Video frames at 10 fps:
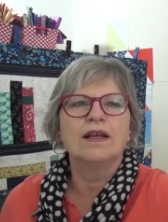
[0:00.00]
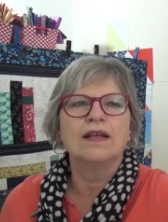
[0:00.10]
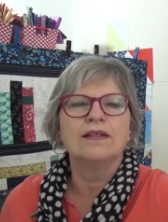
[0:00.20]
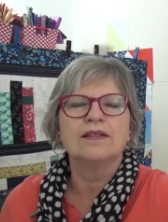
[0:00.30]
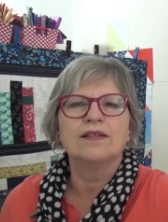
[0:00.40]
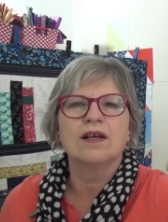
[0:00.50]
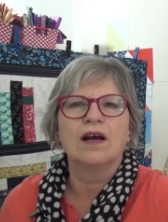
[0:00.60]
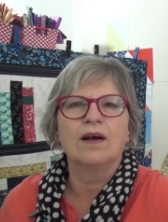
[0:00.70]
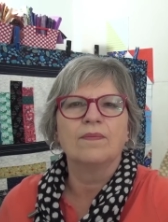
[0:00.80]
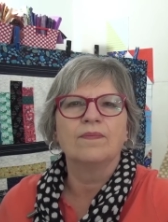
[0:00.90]
it's
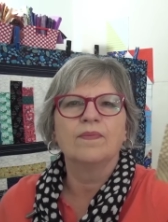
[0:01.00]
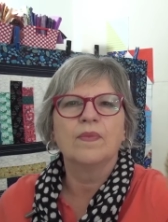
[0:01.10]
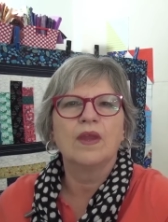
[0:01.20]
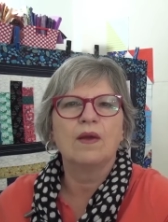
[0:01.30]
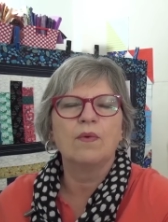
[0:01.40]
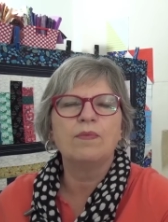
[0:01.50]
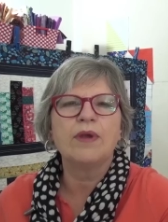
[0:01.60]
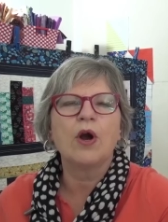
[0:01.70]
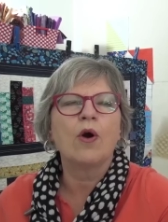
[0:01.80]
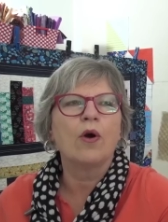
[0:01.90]
um, it would
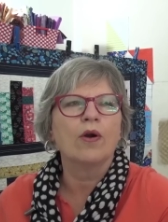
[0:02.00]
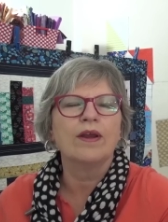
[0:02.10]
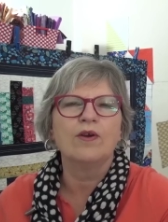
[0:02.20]
be hard.